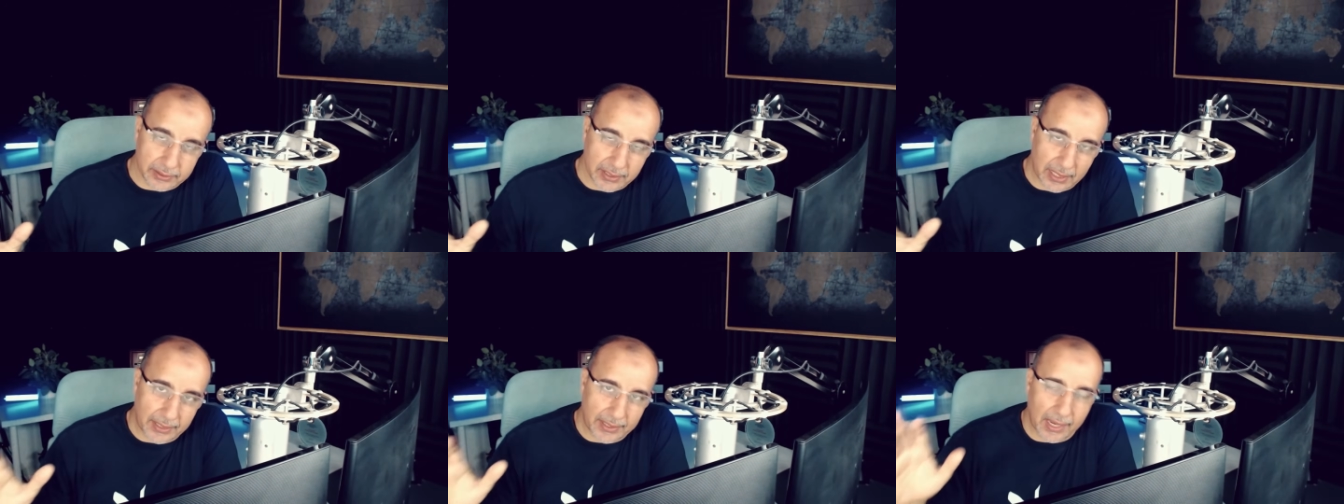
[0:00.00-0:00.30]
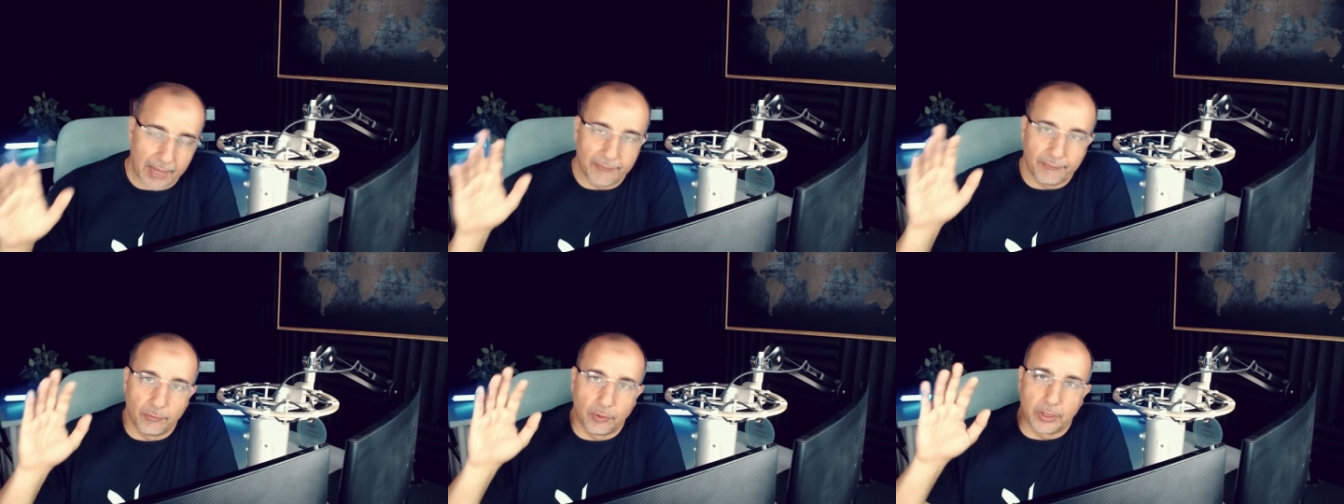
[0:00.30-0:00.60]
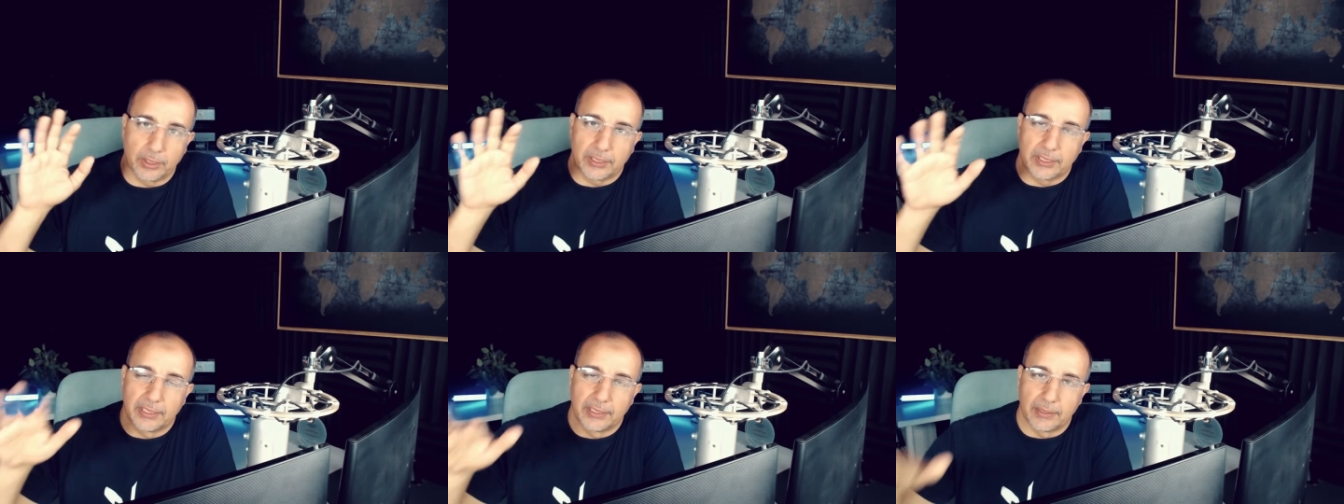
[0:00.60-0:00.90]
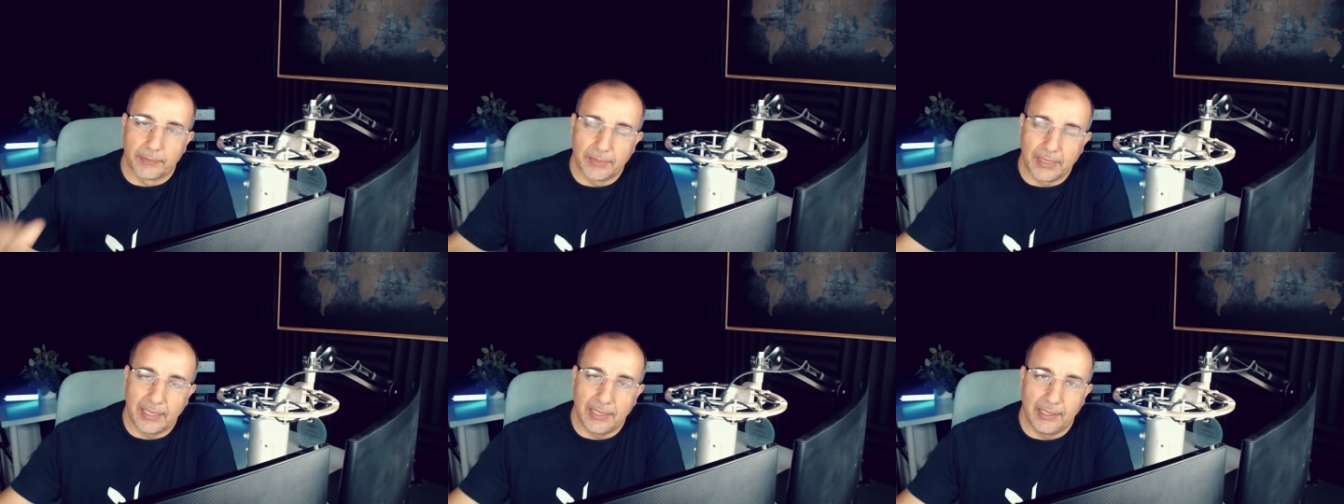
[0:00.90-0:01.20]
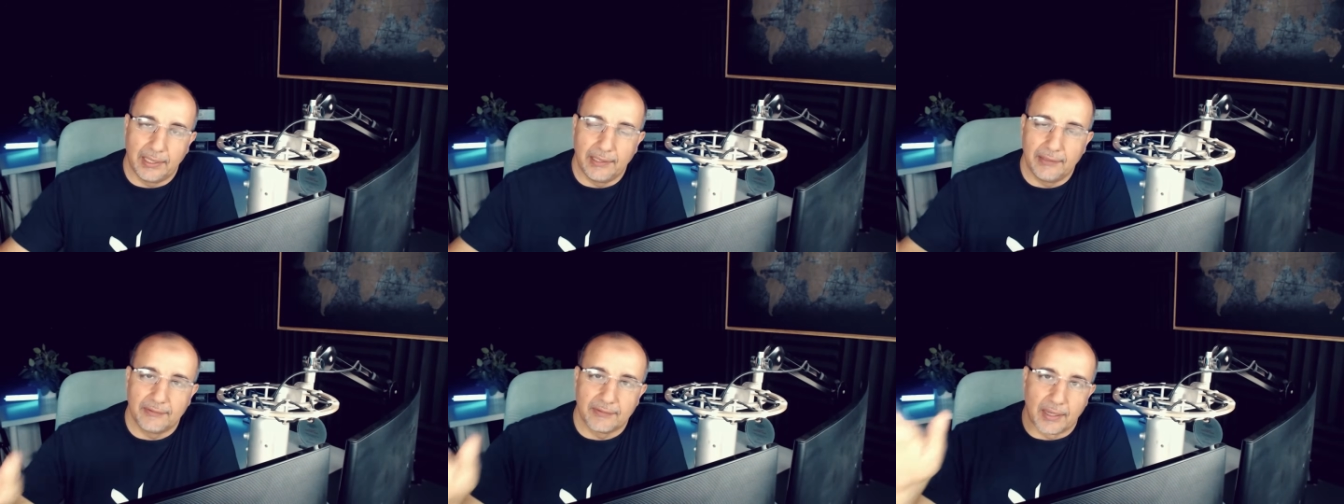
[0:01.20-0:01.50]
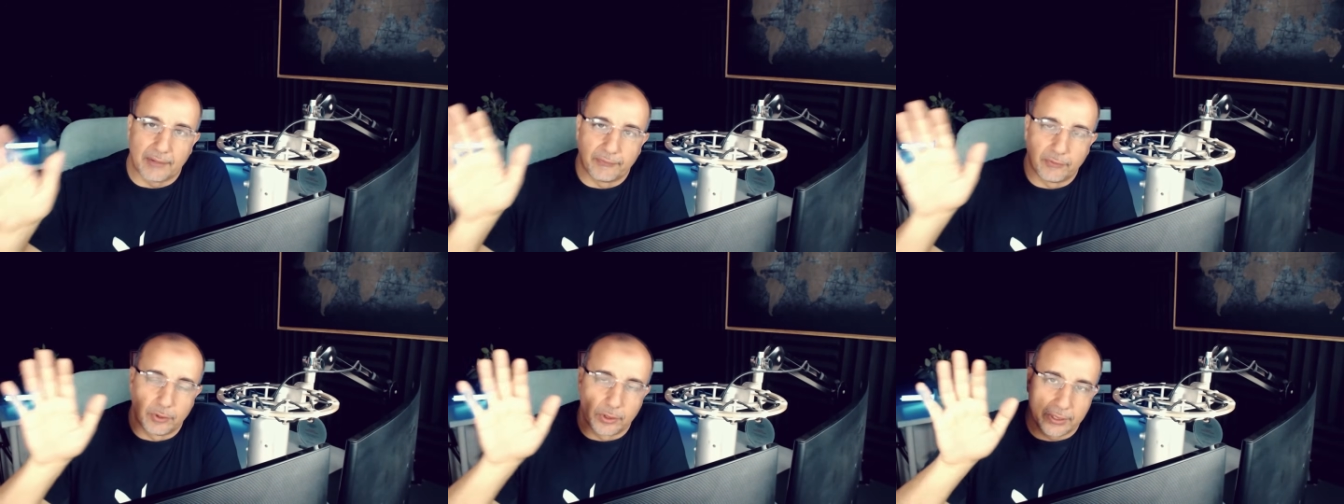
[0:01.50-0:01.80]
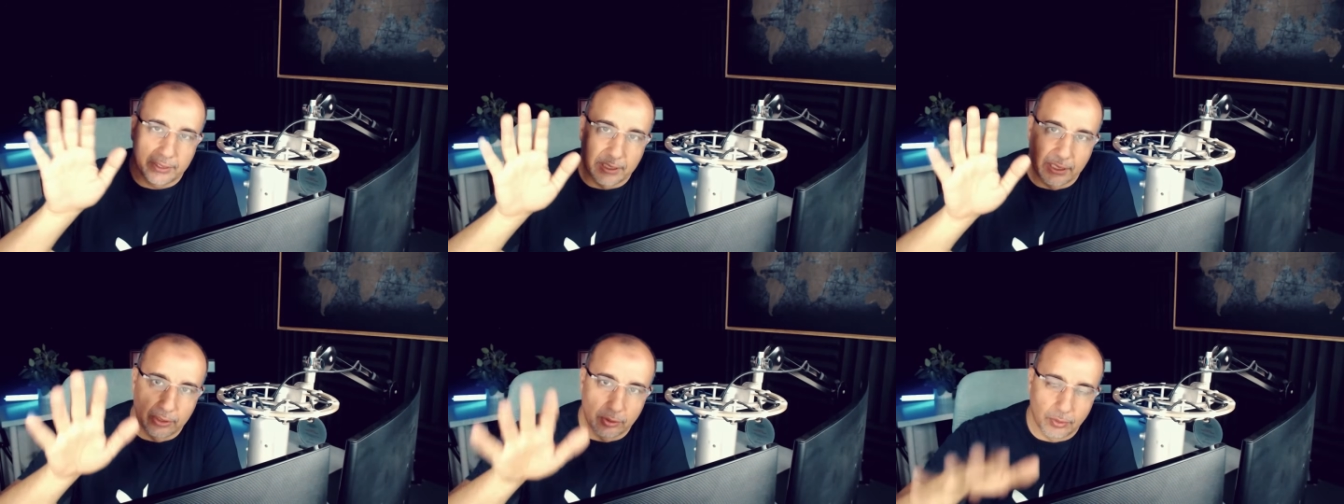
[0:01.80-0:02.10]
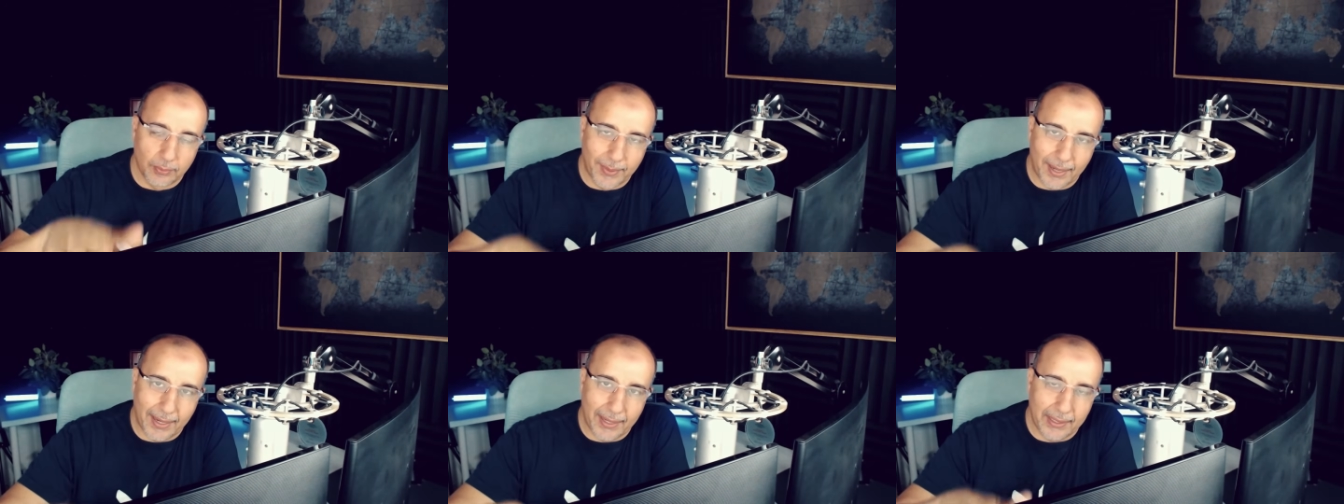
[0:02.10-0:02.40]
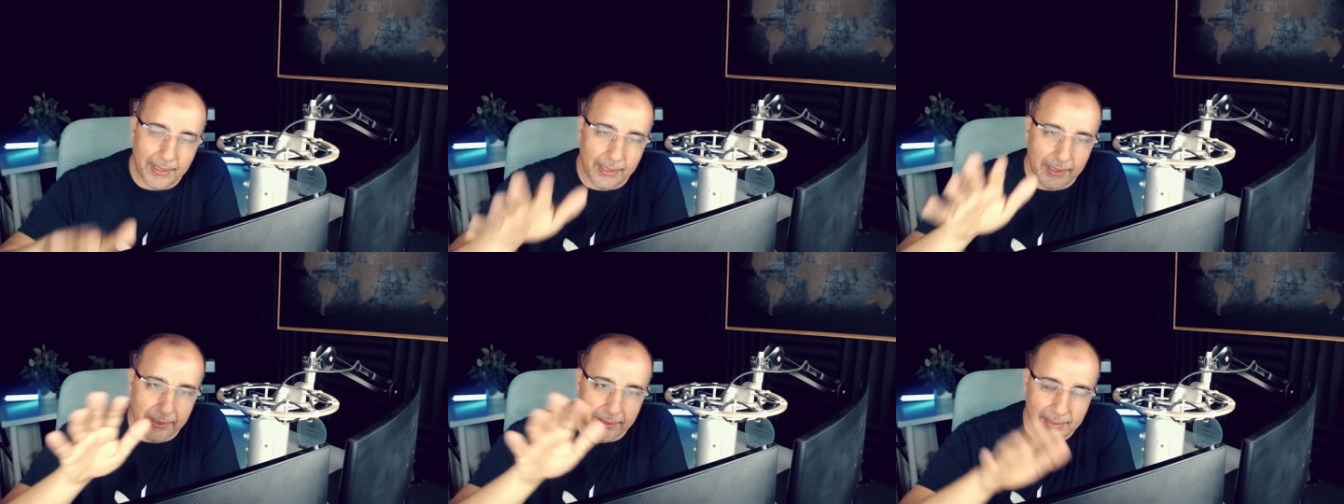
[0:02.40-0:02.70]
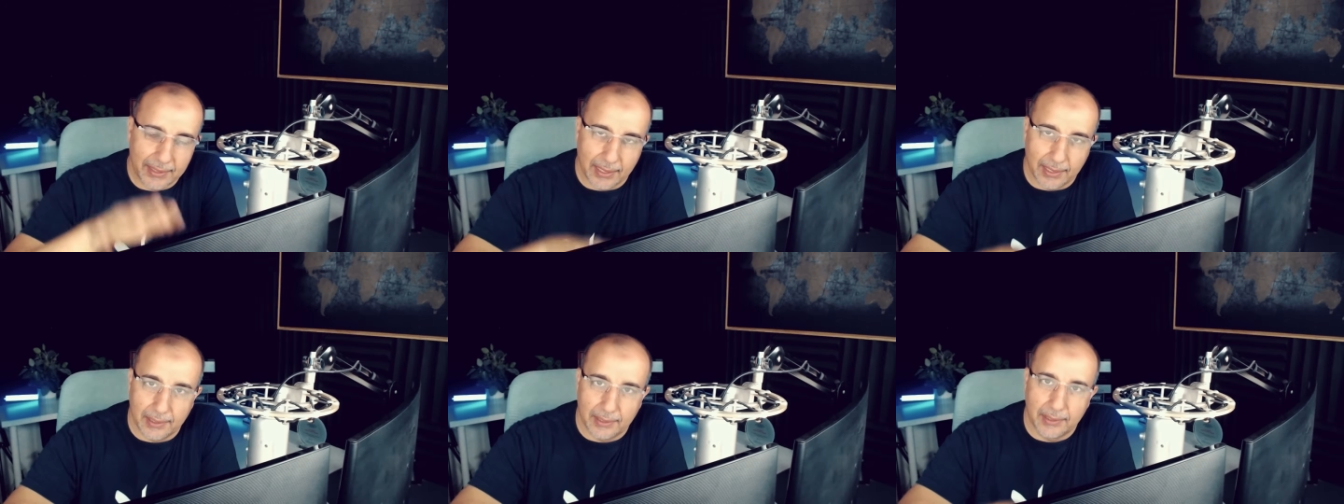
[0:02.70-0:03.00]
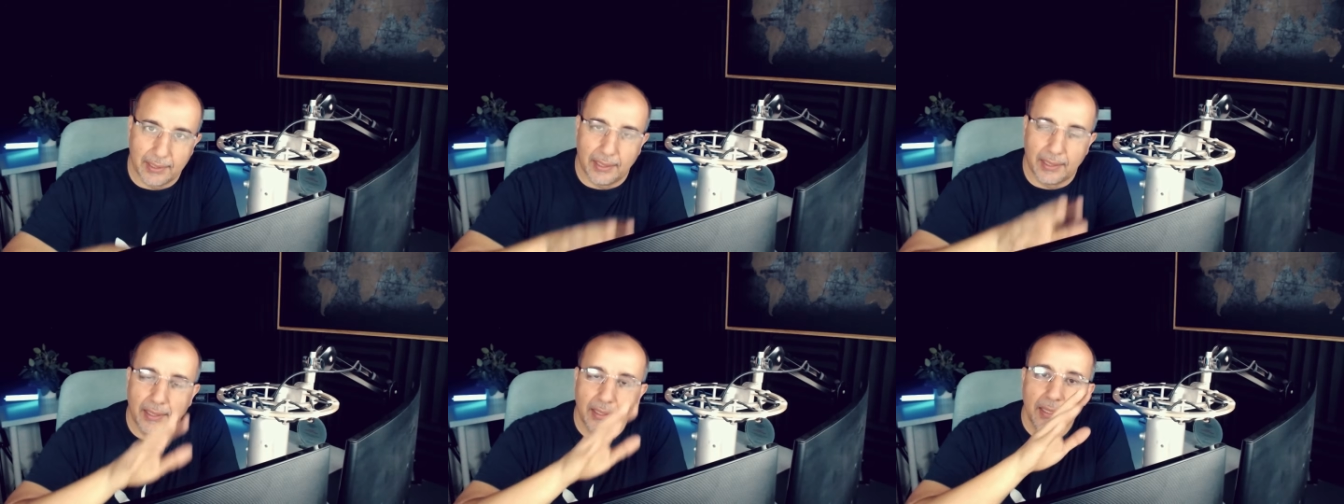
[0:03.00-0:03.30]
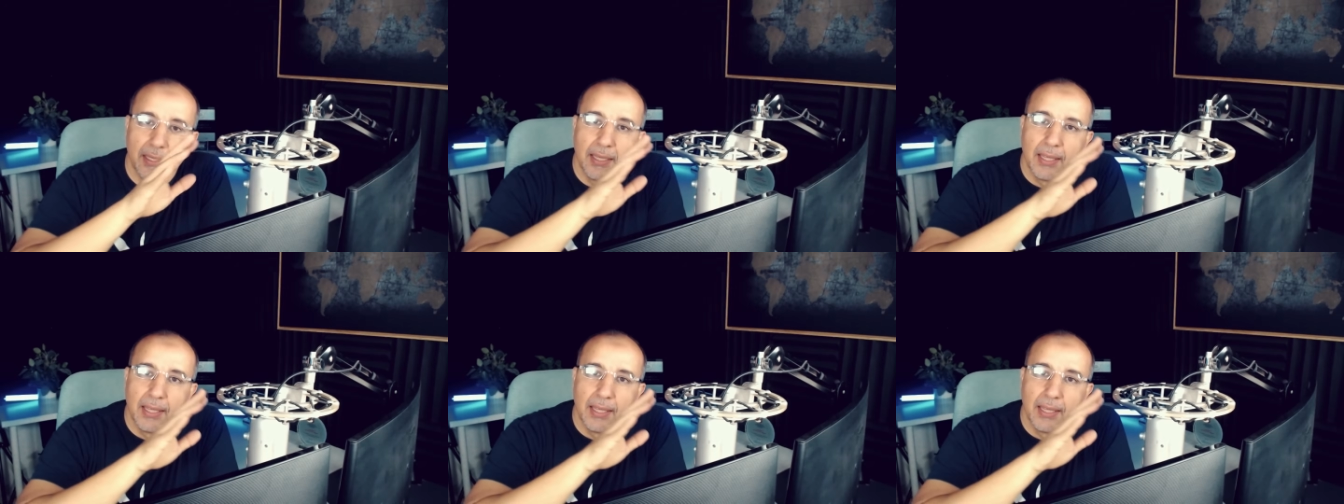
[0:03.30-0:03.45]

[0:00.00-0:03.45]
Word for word: and I have worked in the Middle East, I've worked in Dubai, in Canada,